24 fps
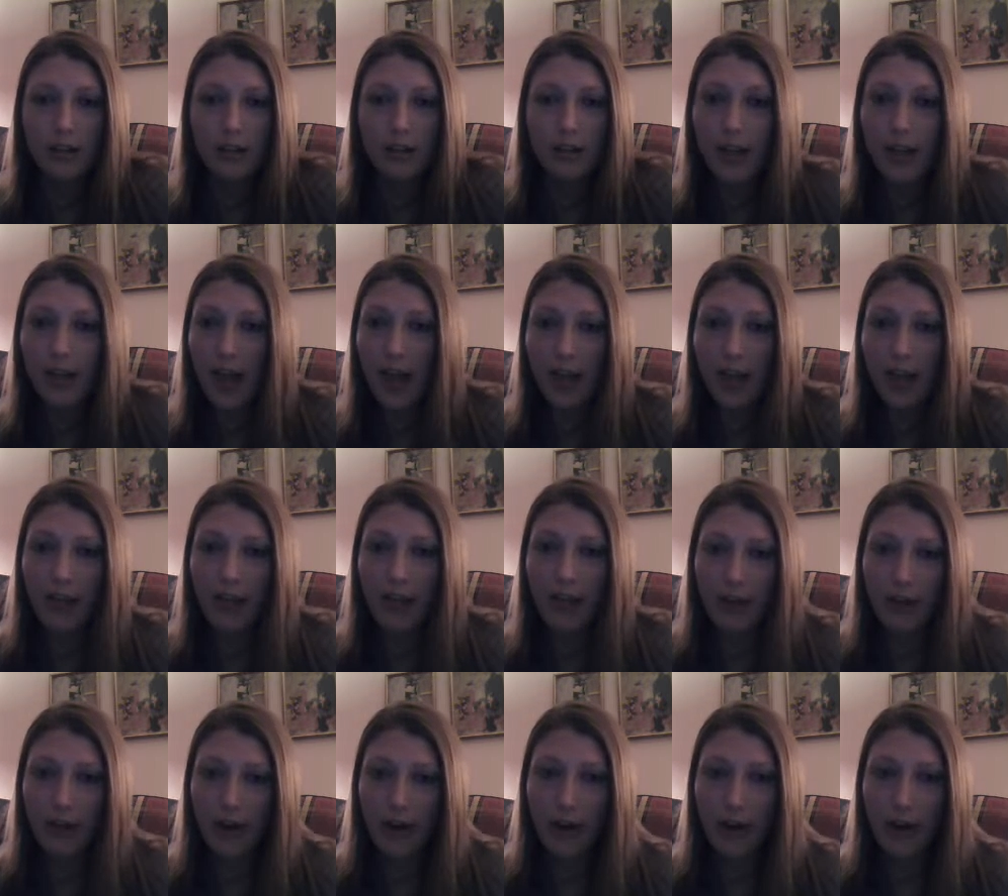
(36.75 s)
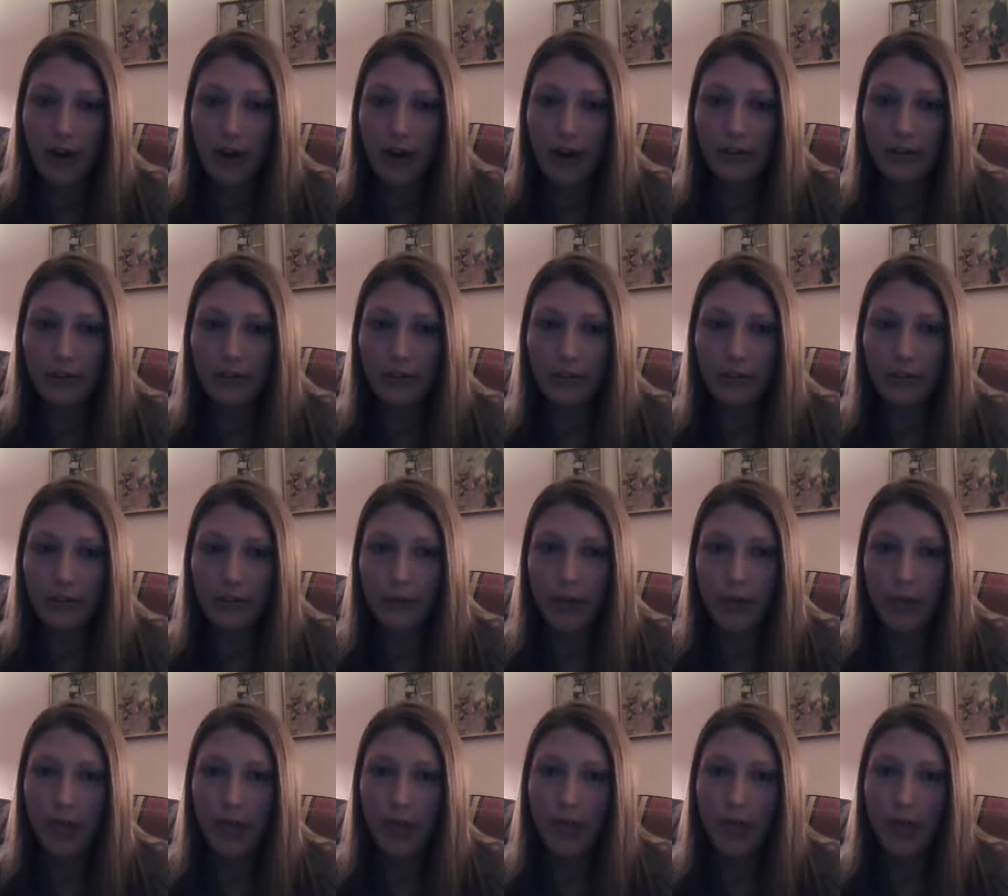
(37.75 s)
today I thought I'd do
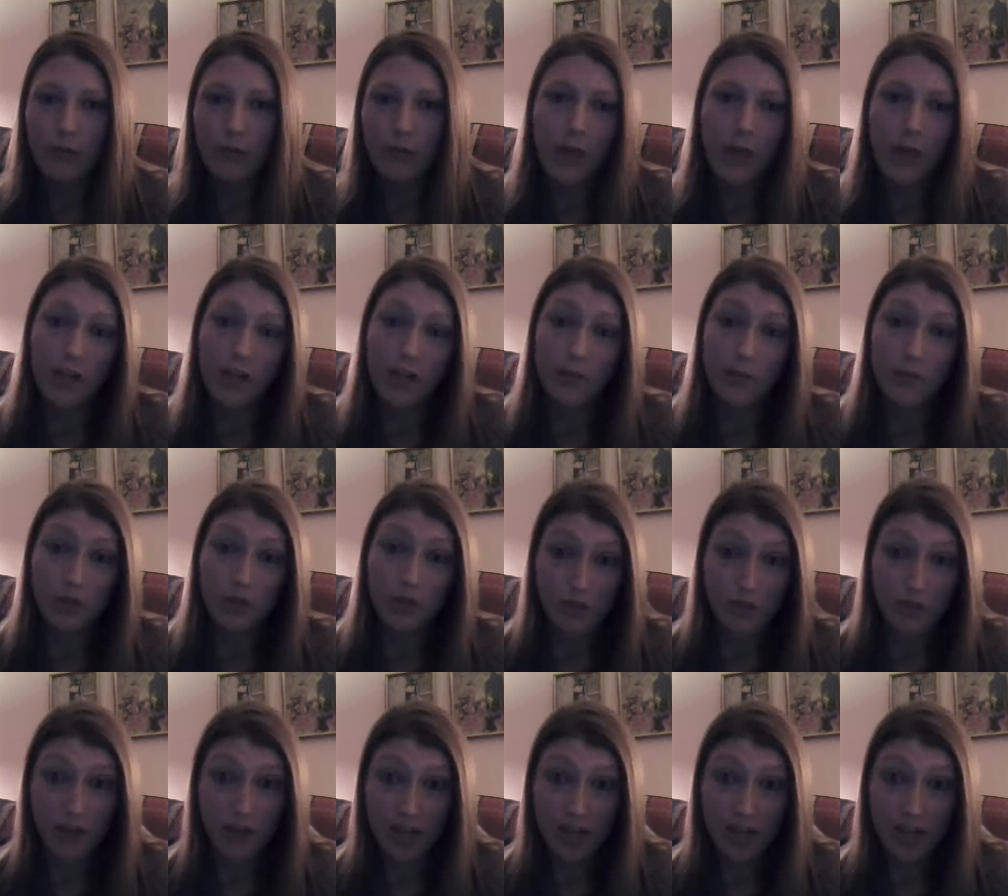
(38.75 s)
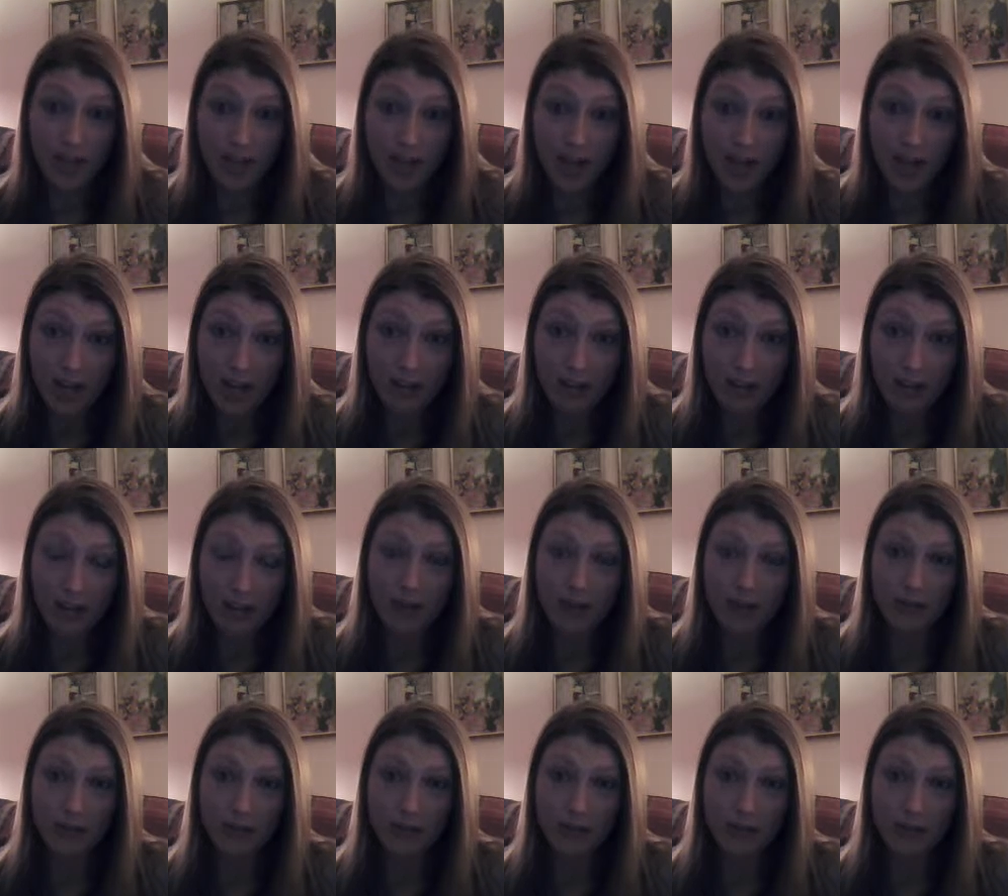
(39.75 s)
a random survey tag.